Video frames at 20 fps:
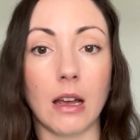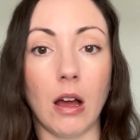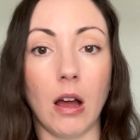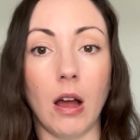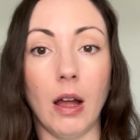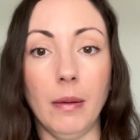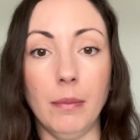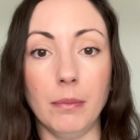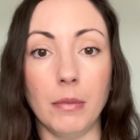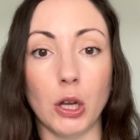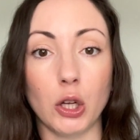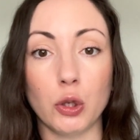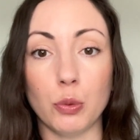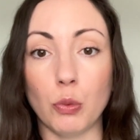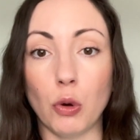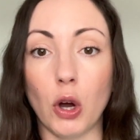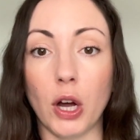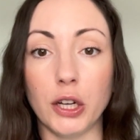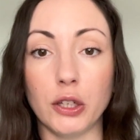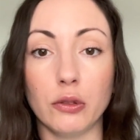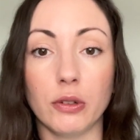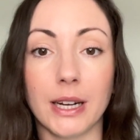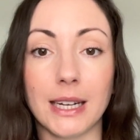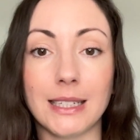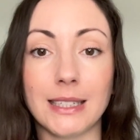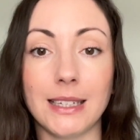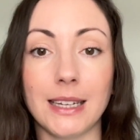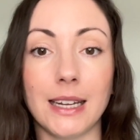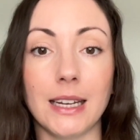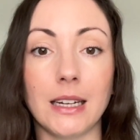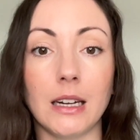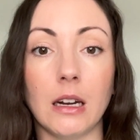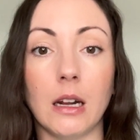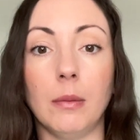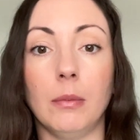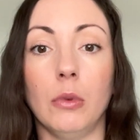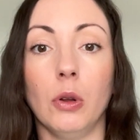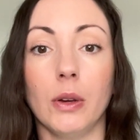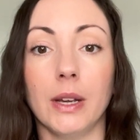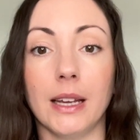I'm much more hydrated and
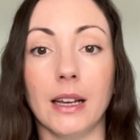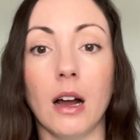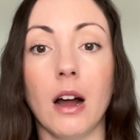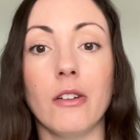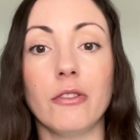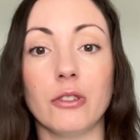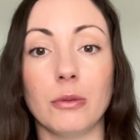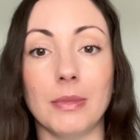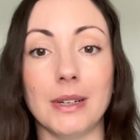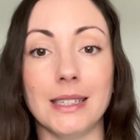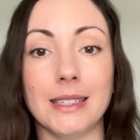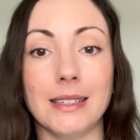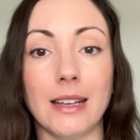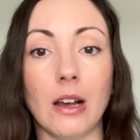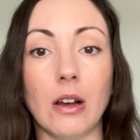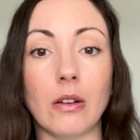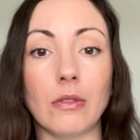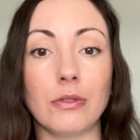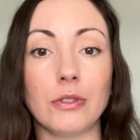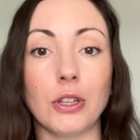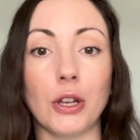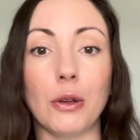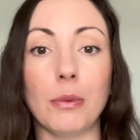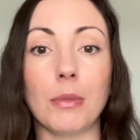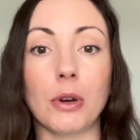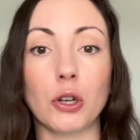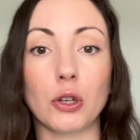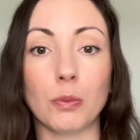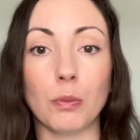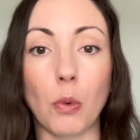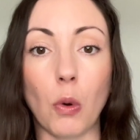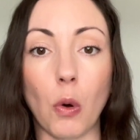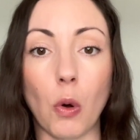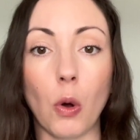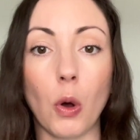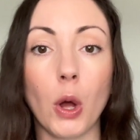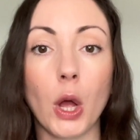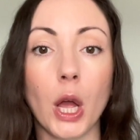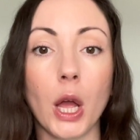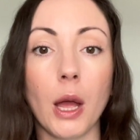I'm looking after myself so much more,